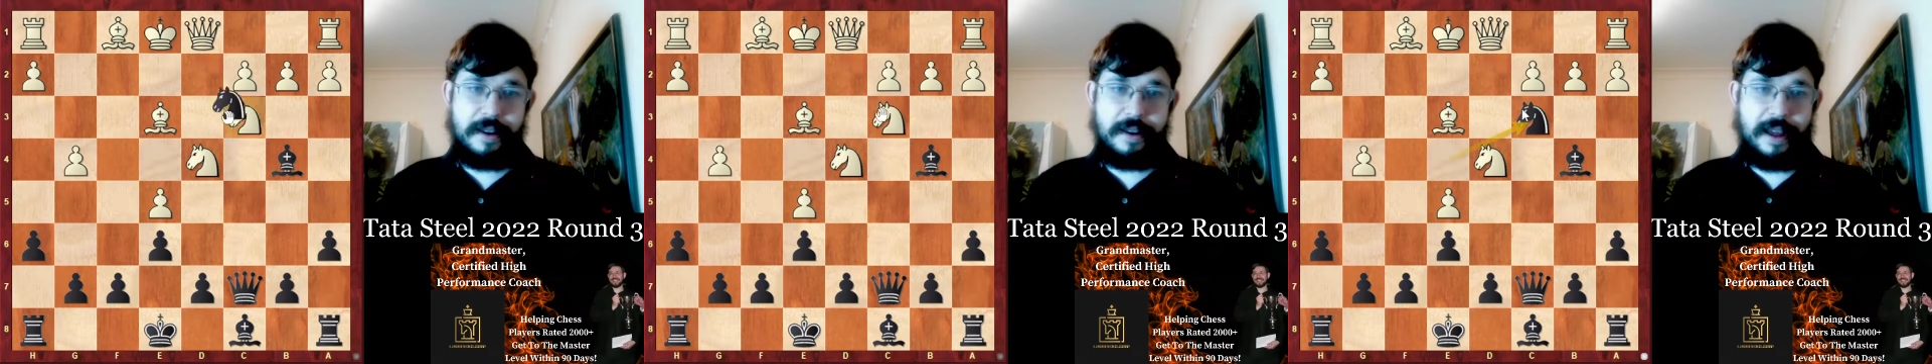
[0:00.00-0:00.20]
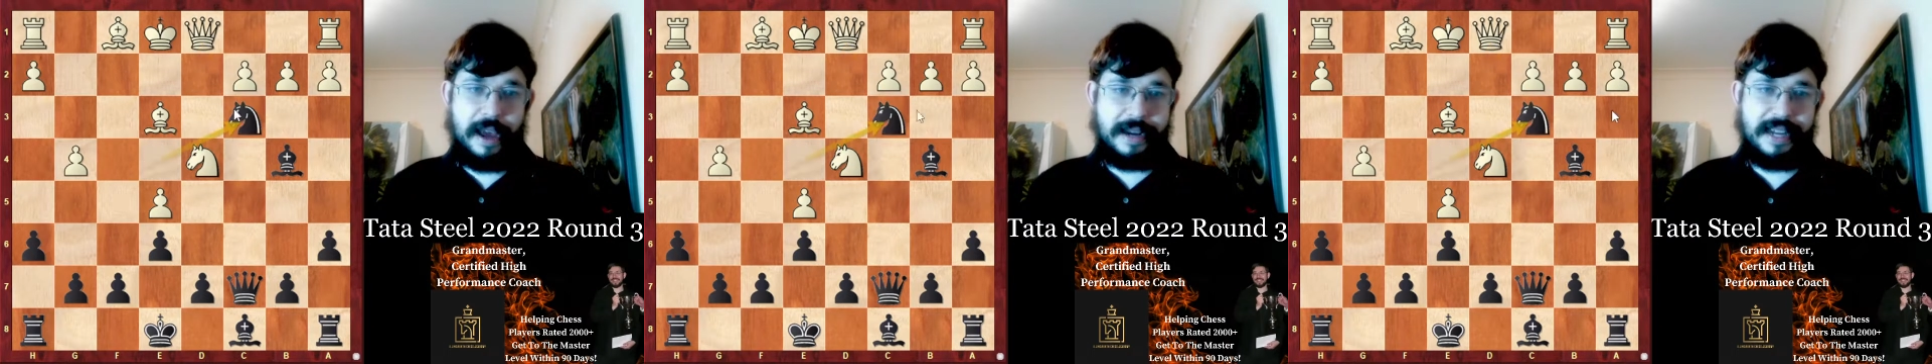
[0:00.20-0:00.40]

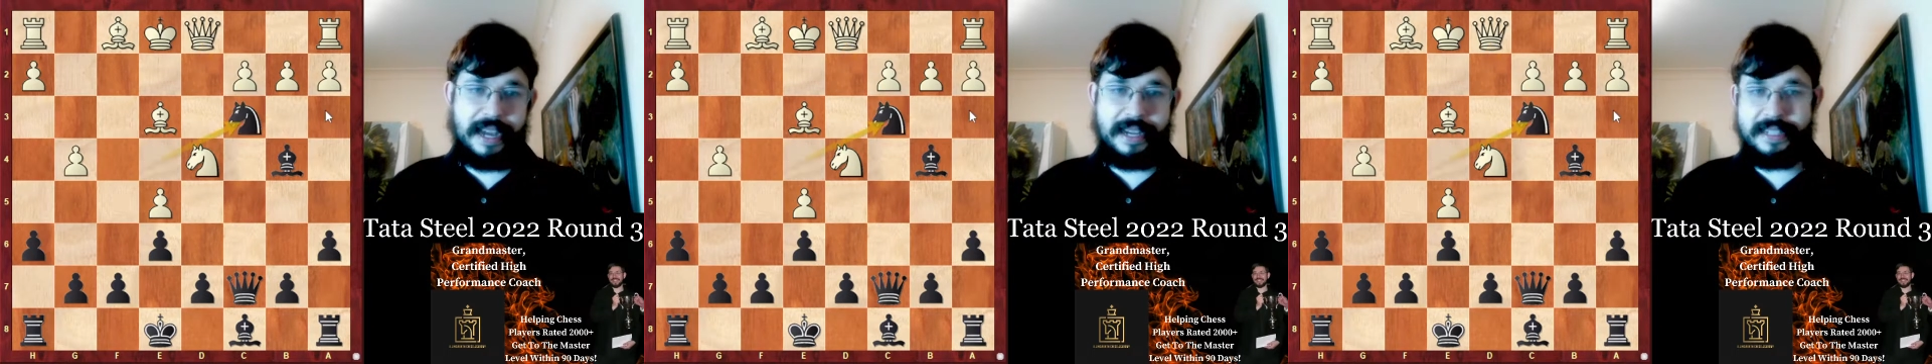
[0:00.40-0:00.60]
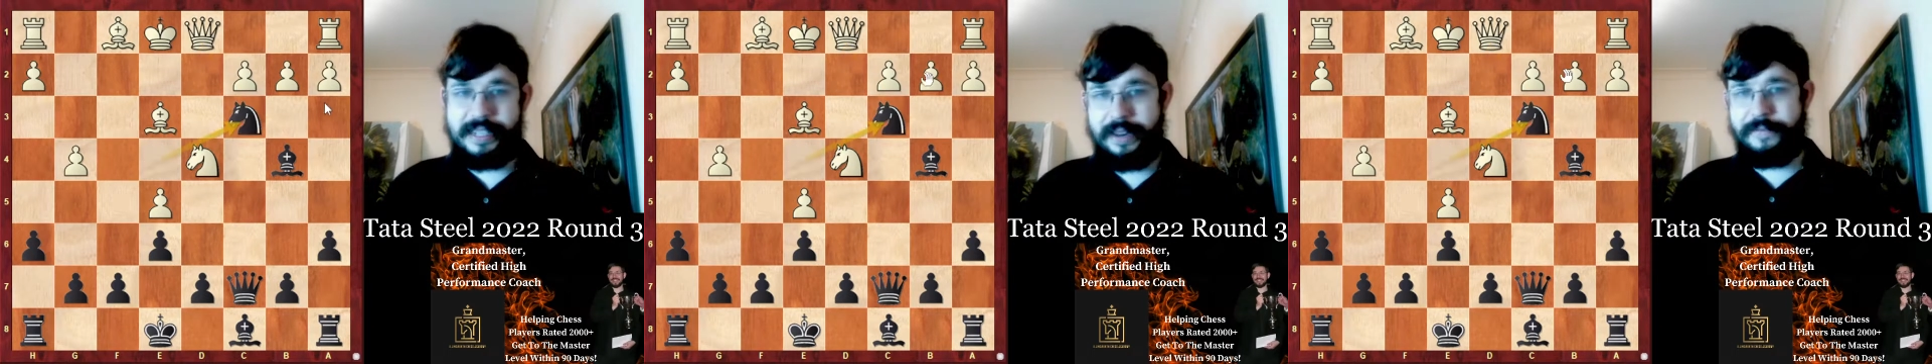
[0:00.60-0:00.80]
knight
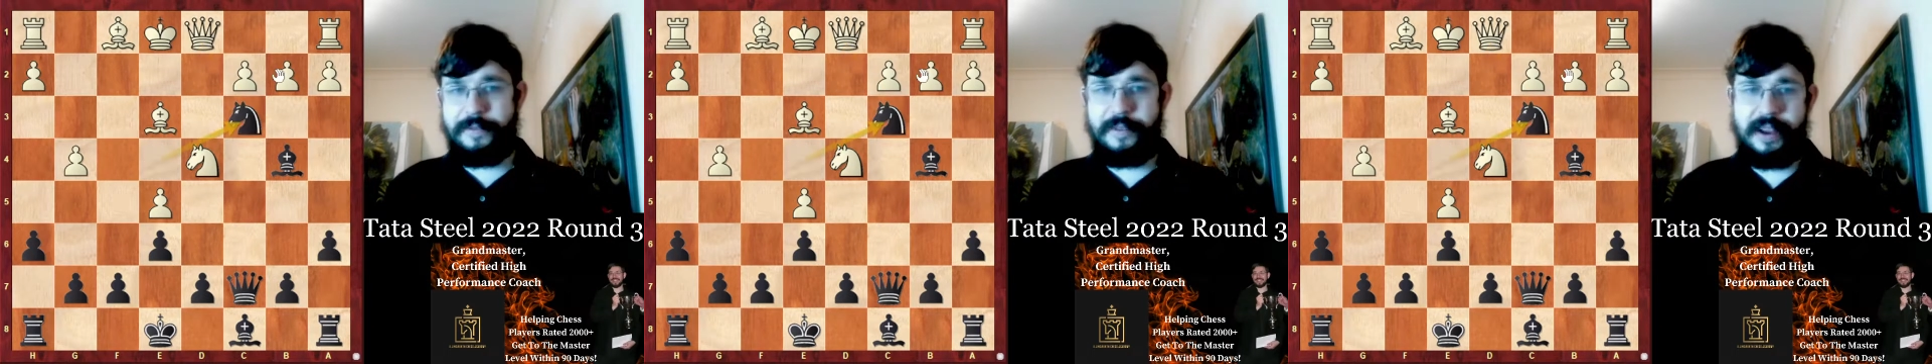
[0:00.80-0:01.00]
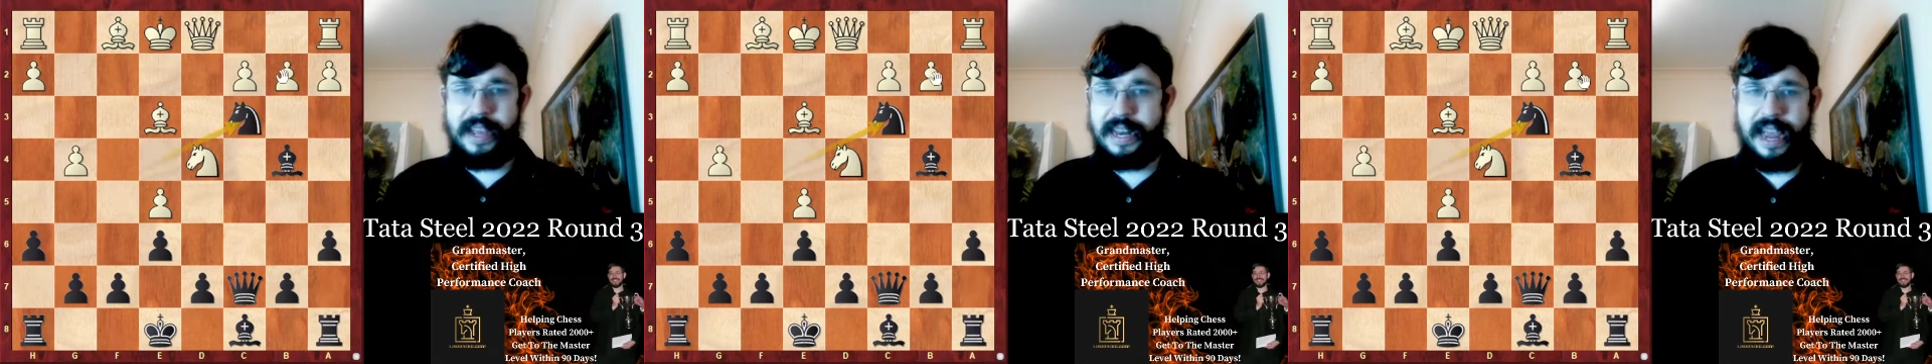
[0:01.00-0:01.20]
takes
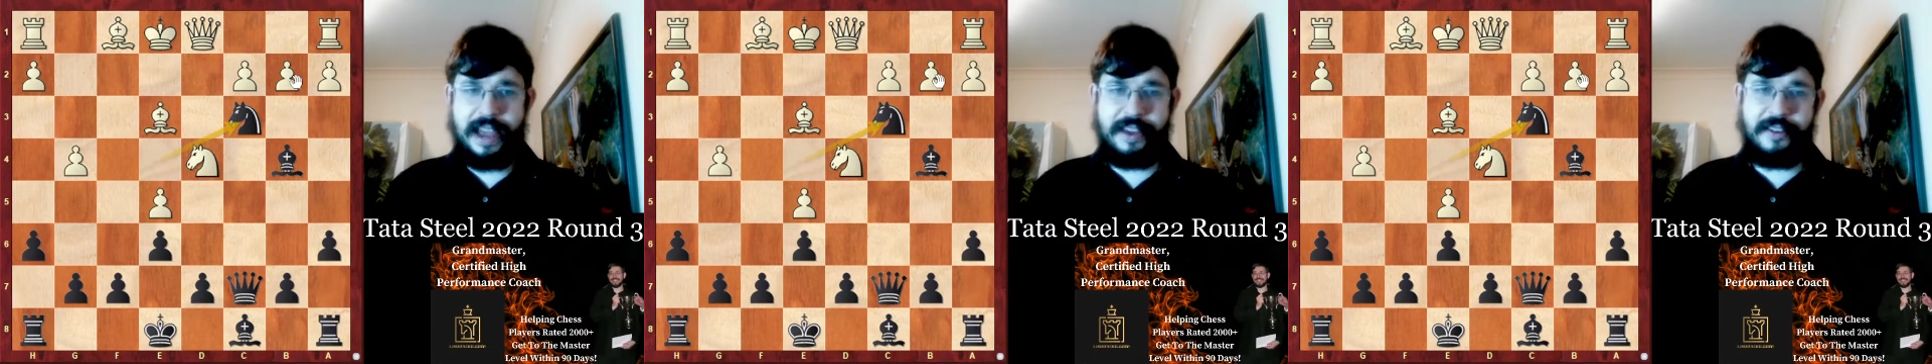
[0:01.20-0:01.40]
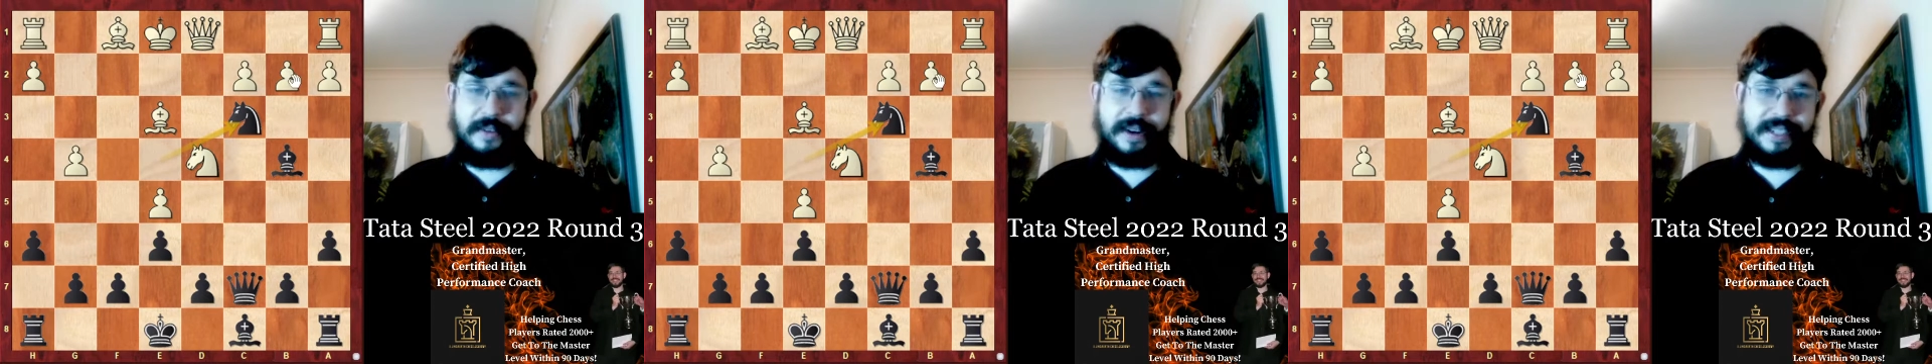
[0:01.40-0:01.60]
c3, and
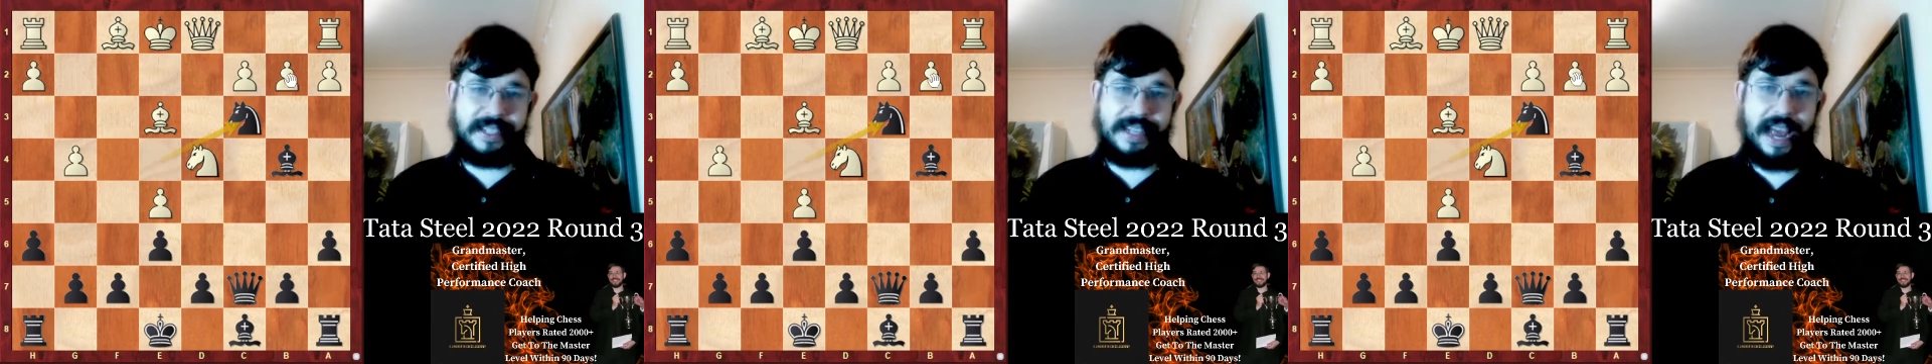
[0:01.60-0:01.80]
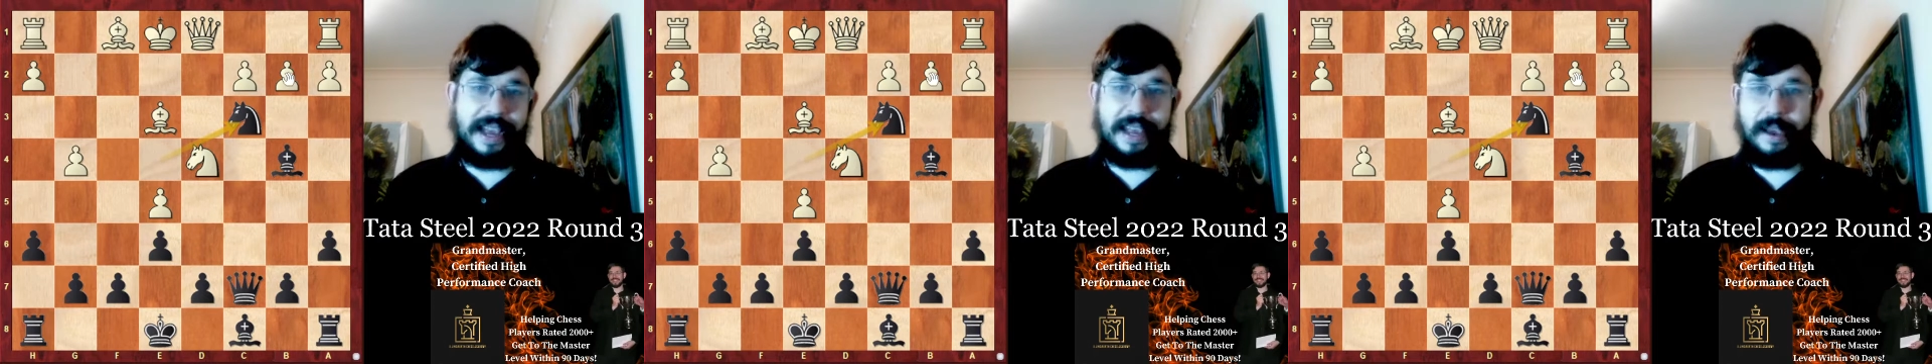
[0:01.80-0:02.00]
yeah, you are
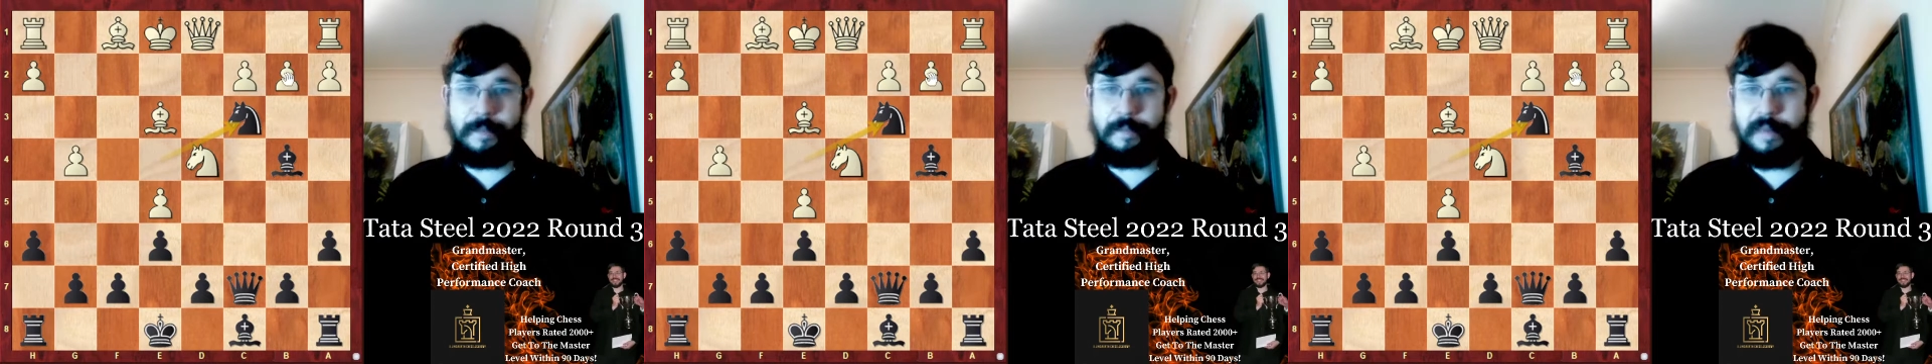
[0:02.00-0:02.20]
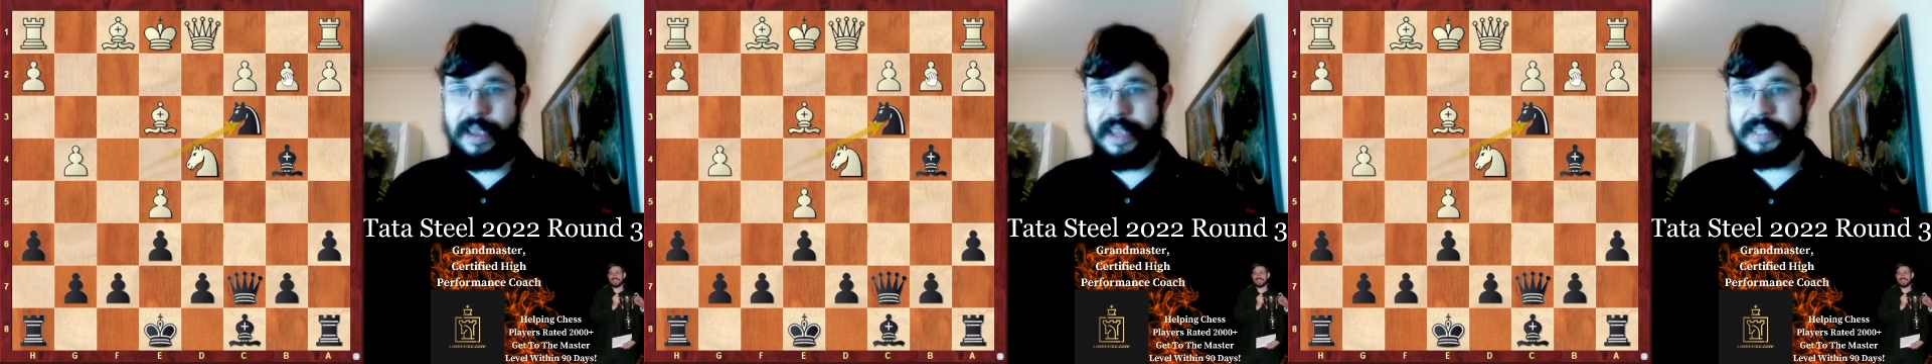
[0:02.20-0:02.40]
sacking
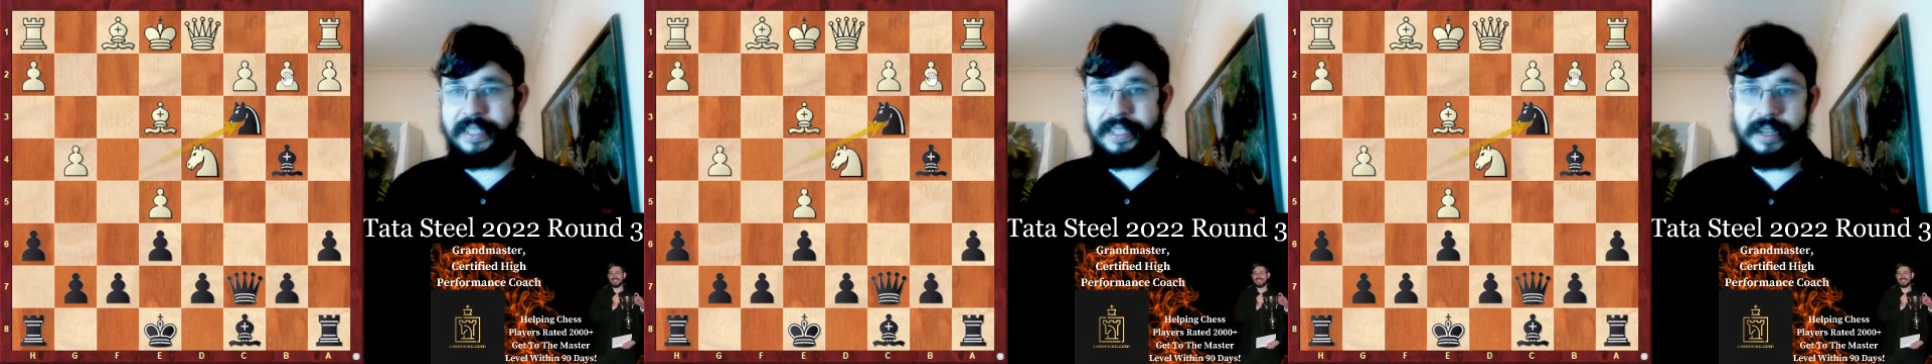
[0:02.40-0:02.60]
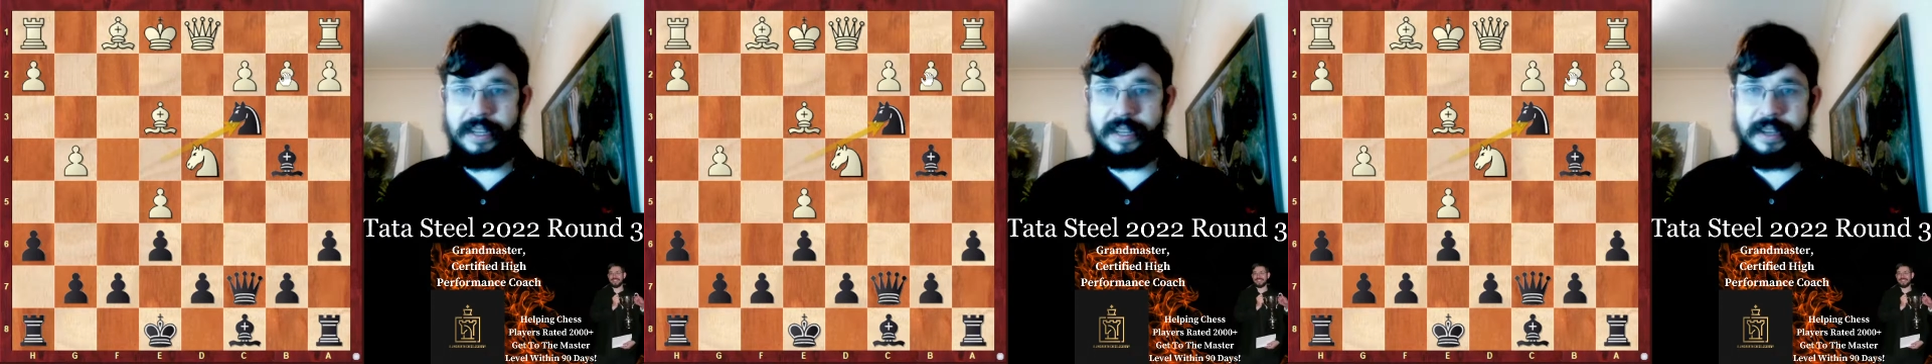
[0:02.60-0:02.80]
a
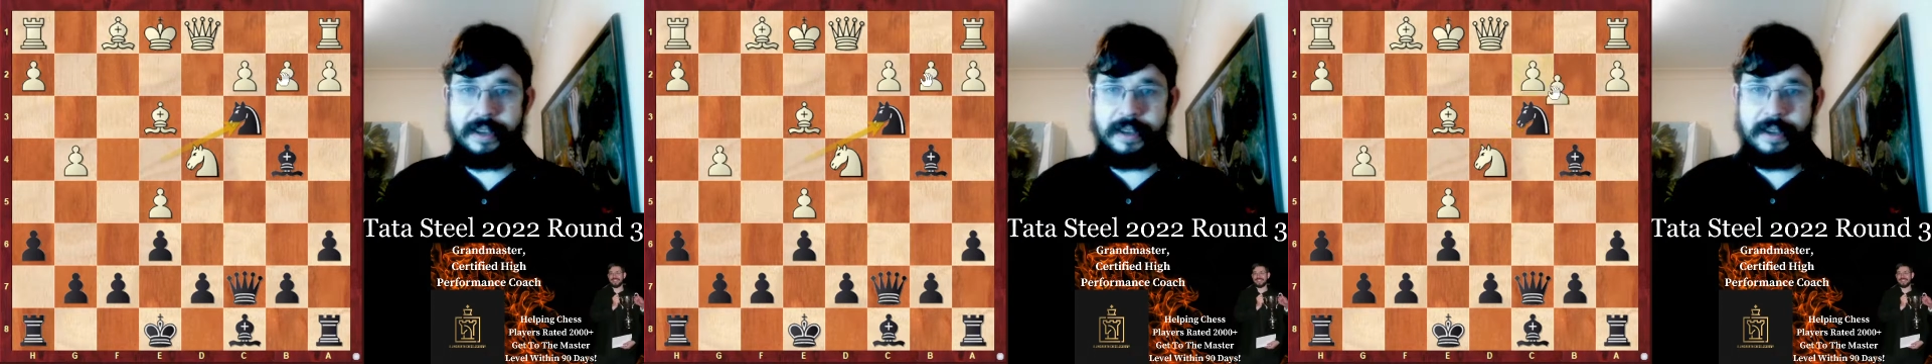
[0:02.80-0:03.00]
piece.